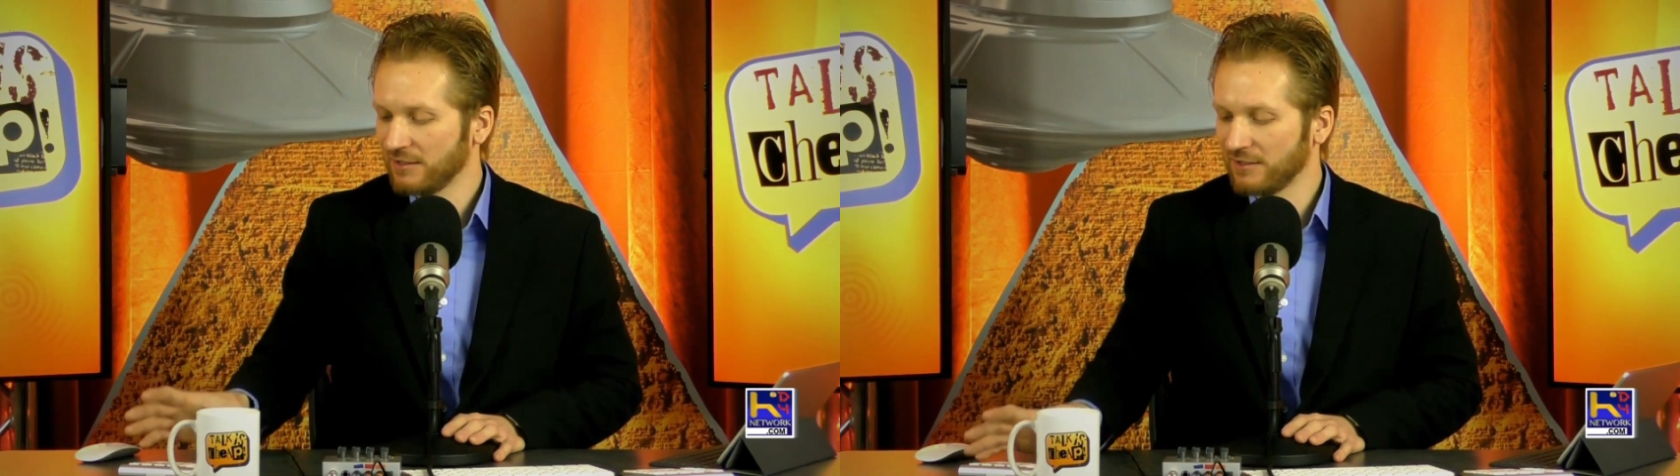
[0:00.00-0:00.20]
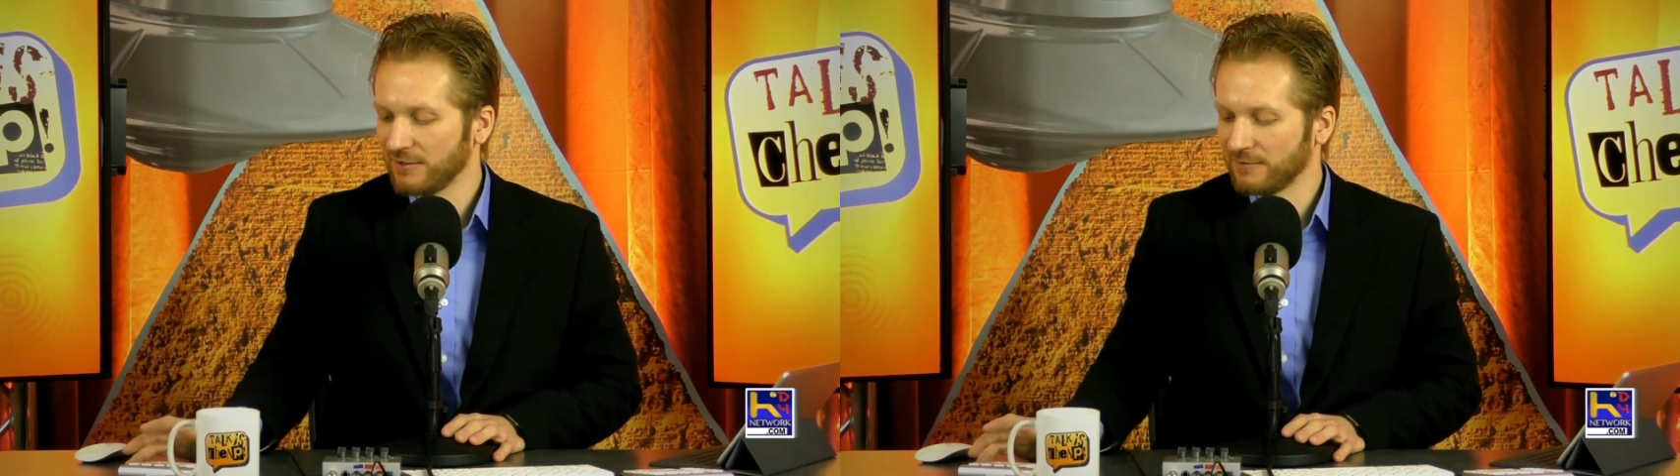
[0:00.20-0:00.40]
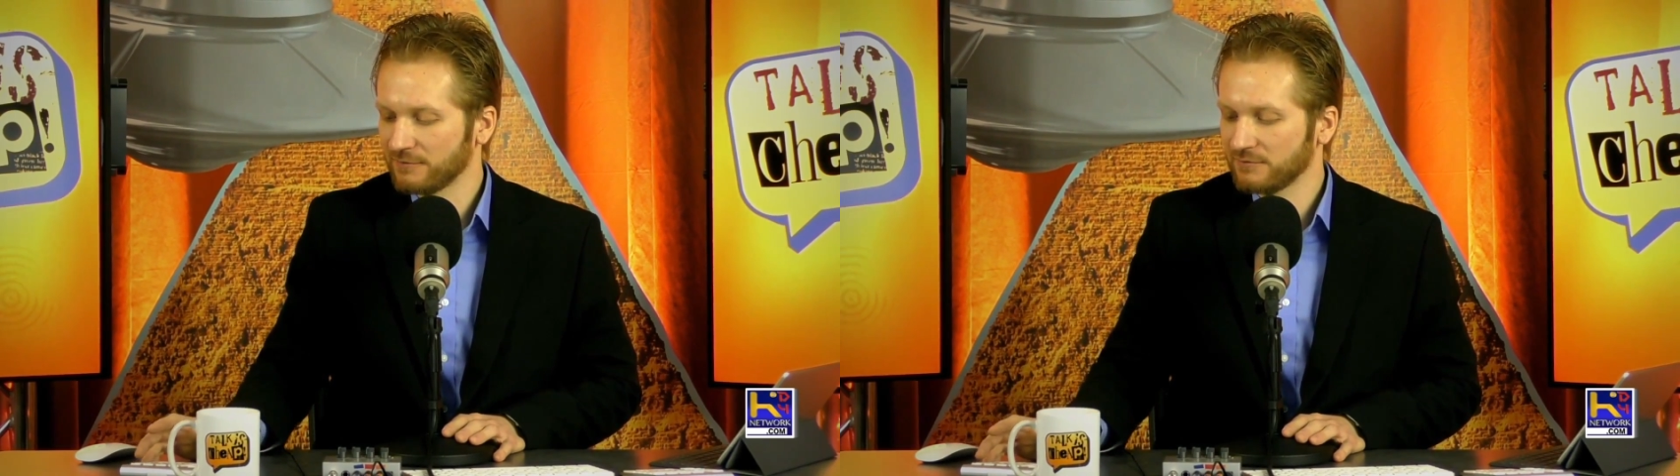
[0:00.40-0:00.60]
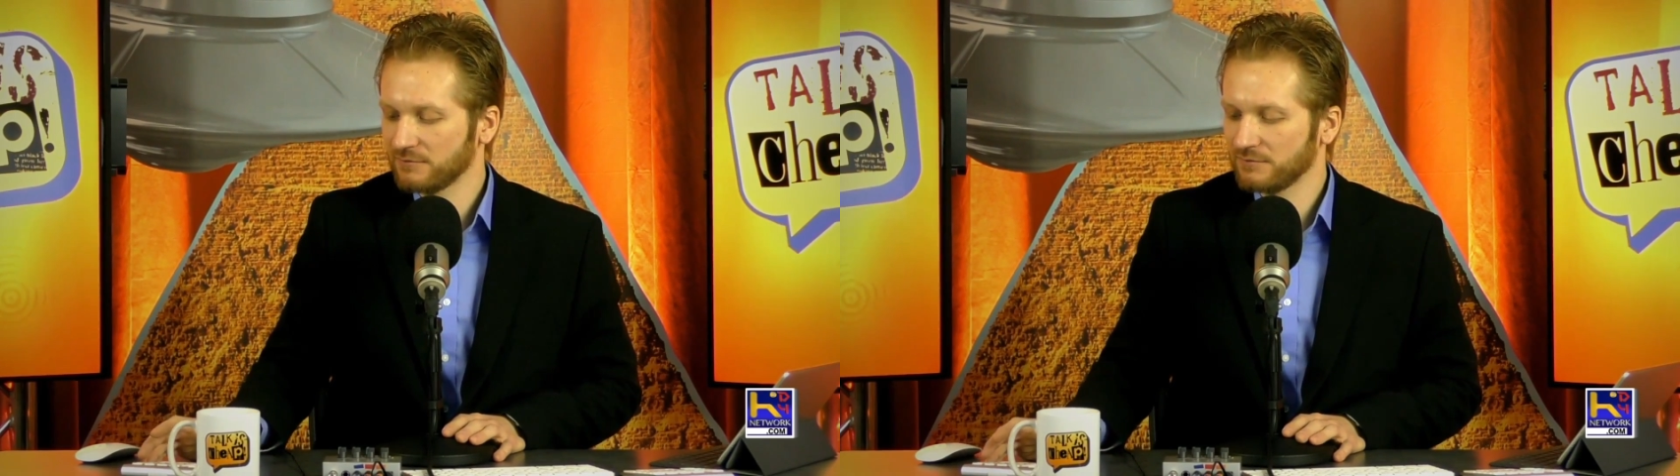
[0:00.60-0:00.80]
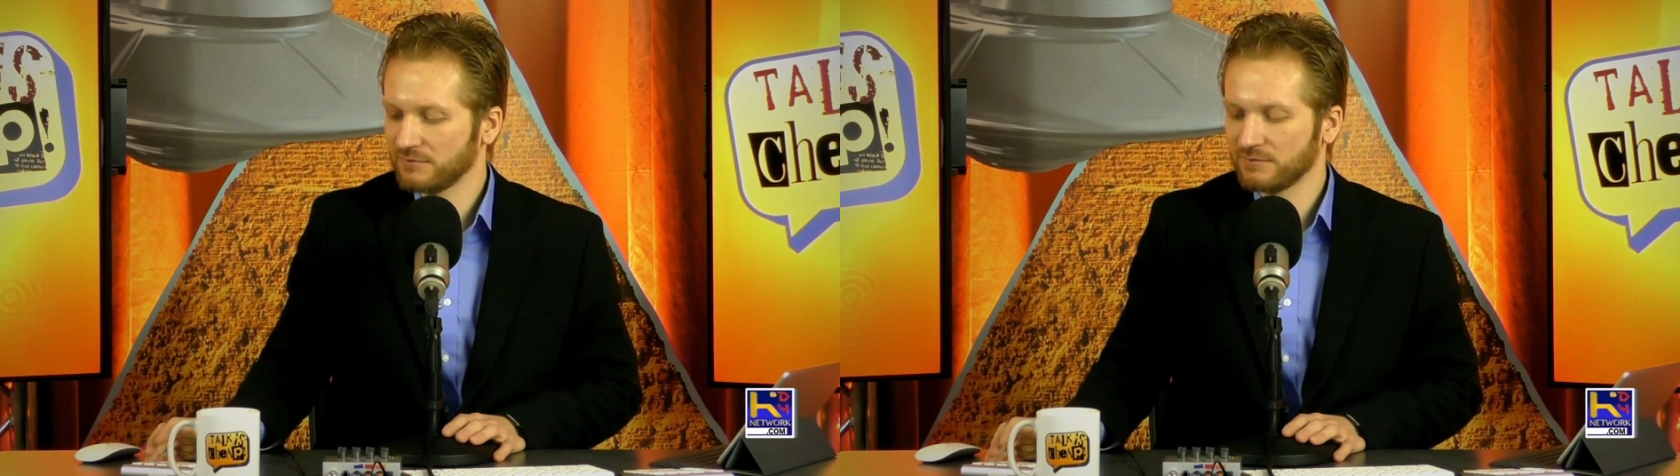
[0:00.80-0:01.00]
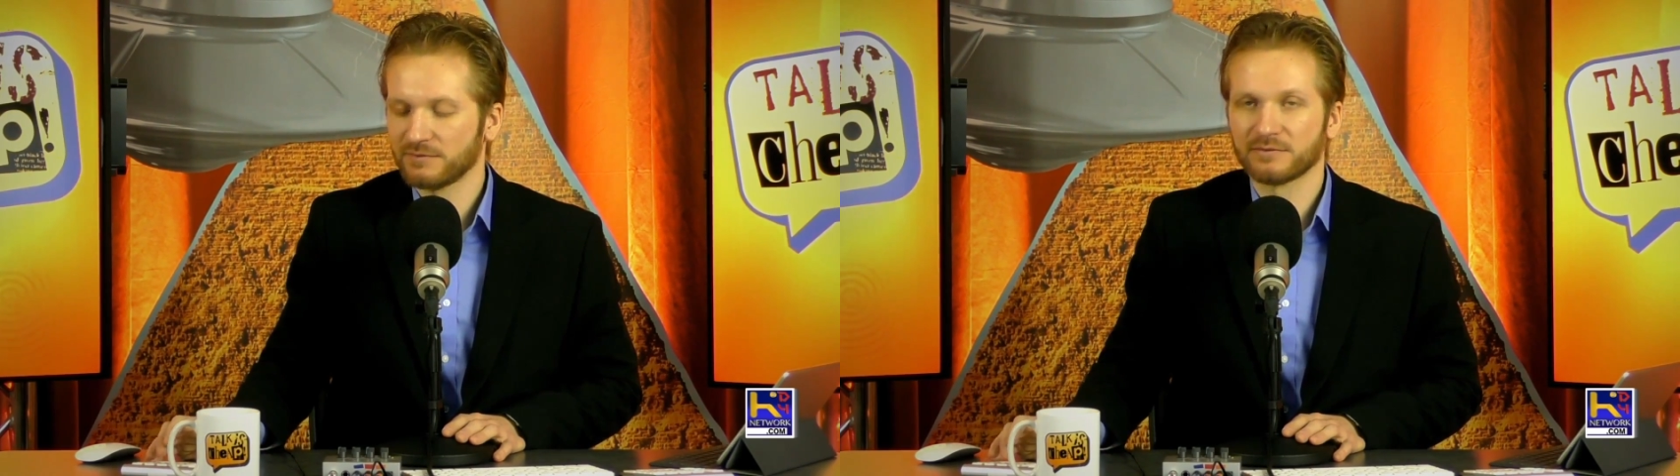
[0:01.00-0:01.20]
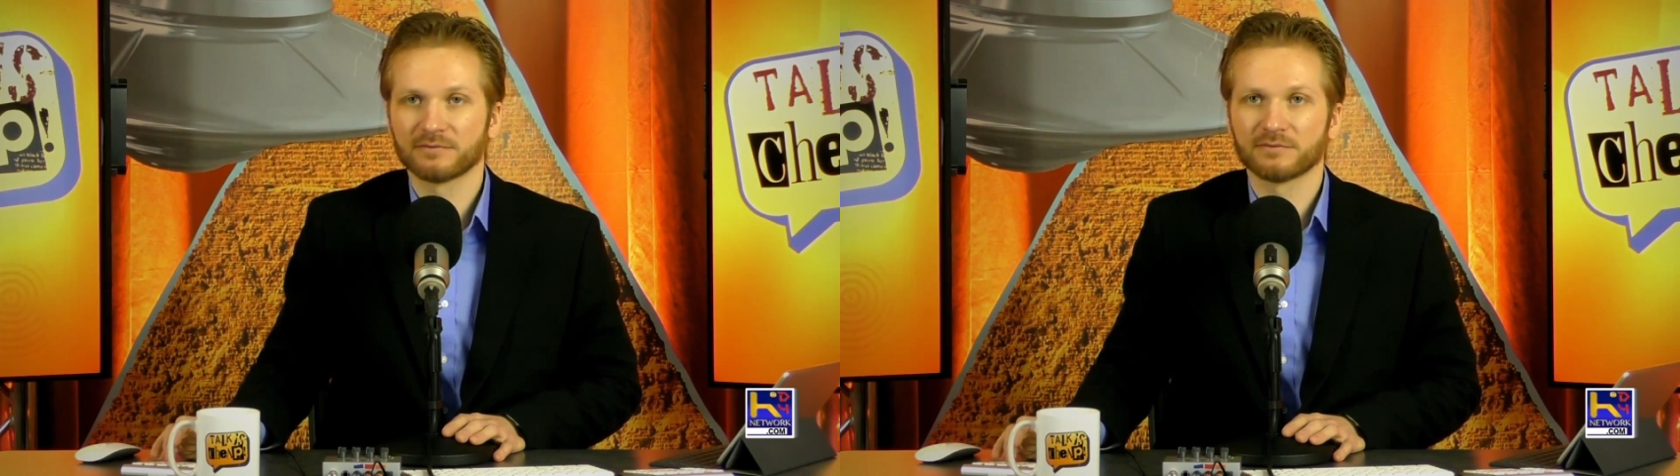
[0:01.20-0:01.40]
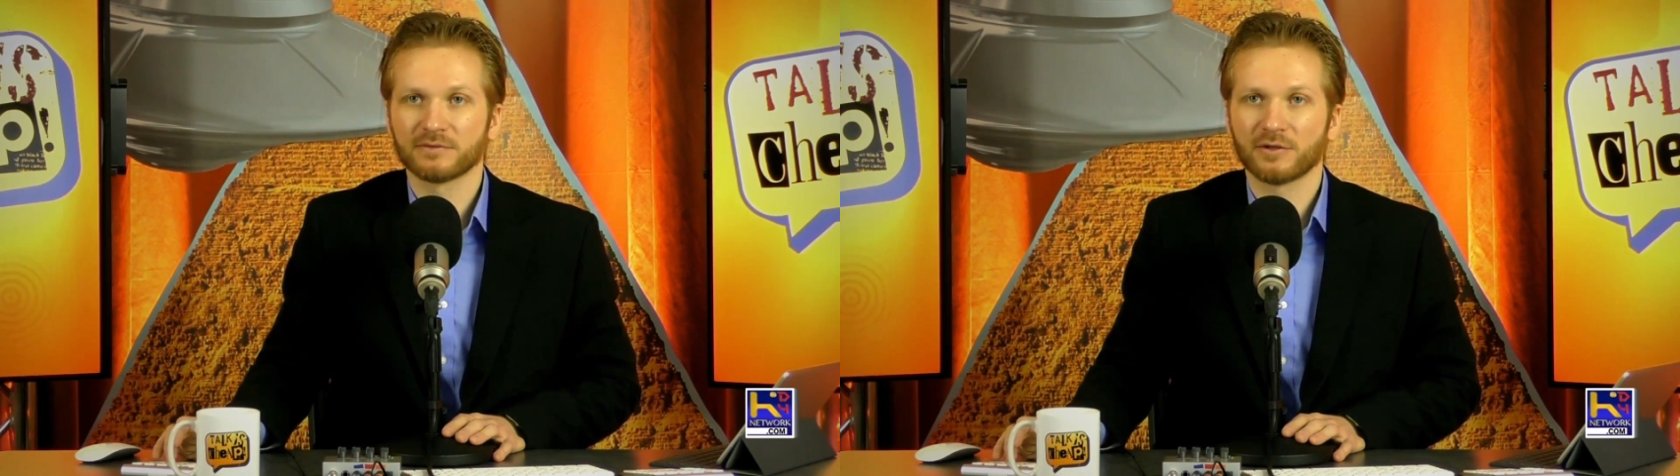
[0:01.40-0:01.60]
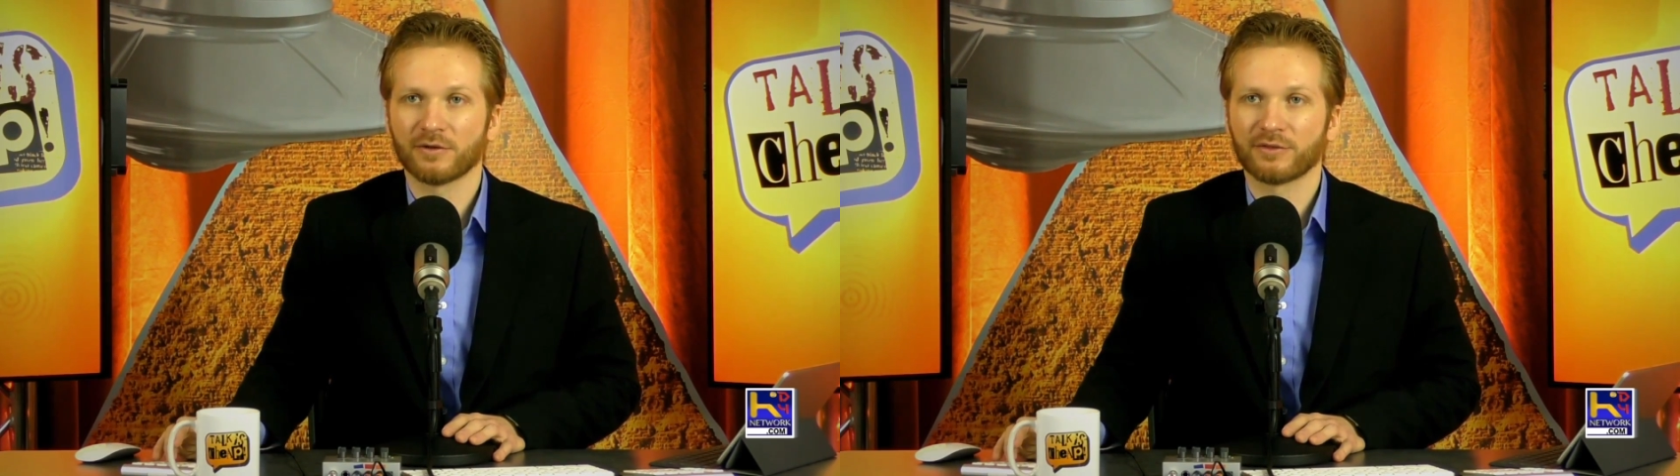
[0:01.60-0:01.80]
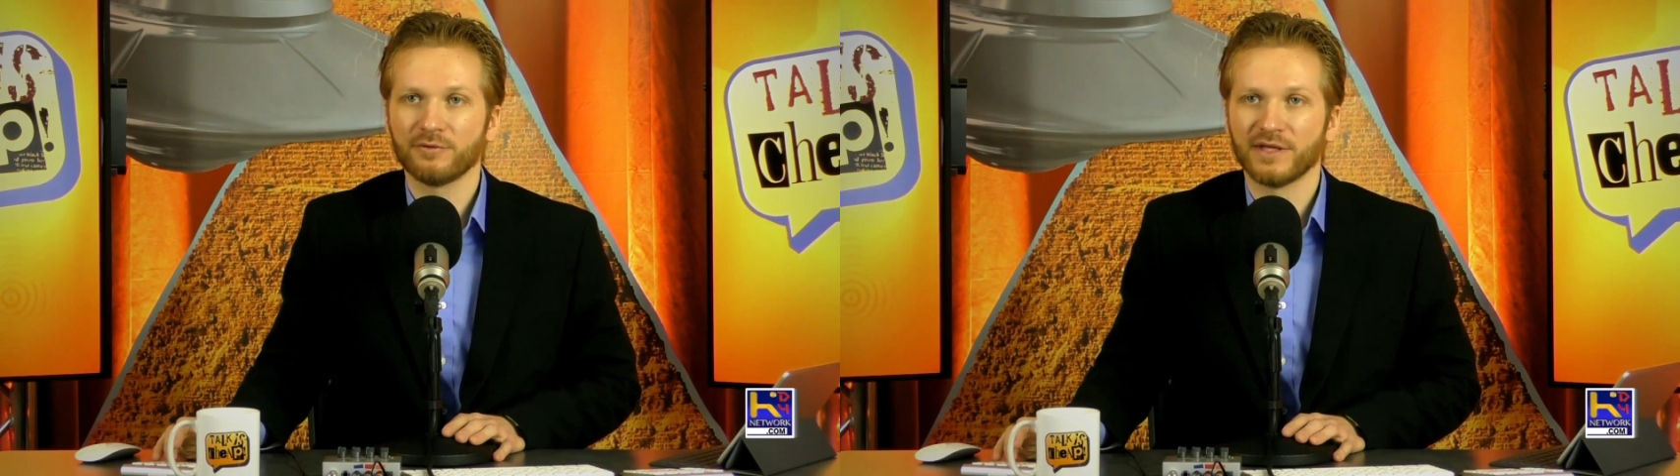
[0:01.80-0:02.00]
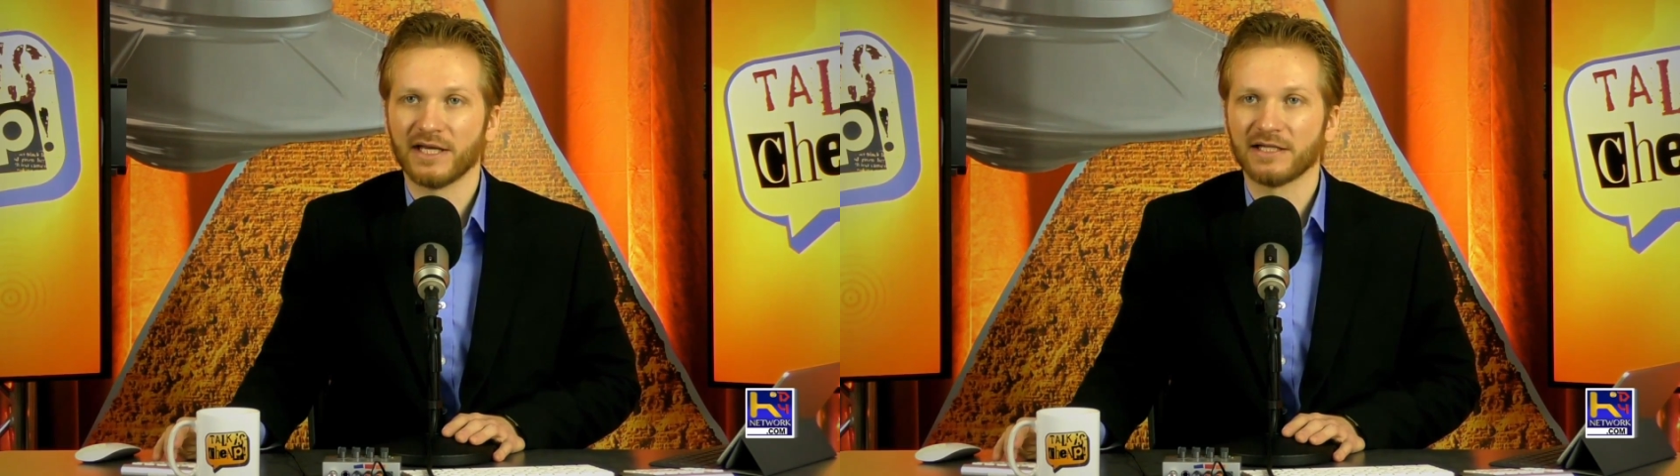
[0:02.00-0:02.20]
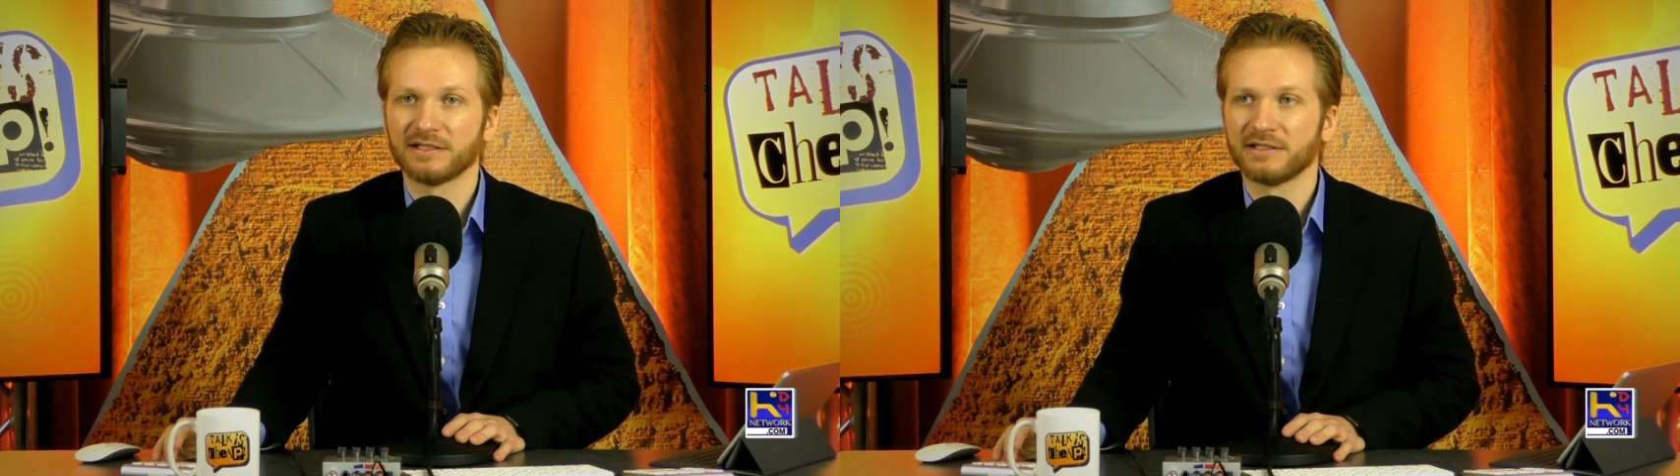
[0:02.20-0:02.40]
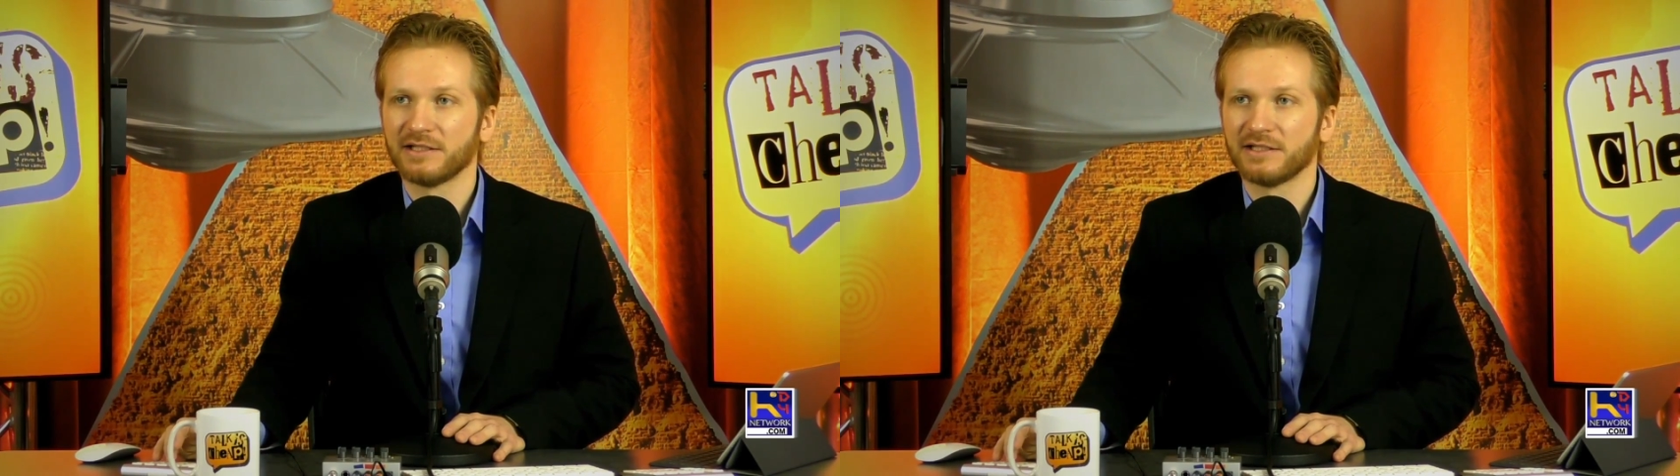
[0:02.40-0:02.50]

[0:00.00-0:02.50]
to go through that.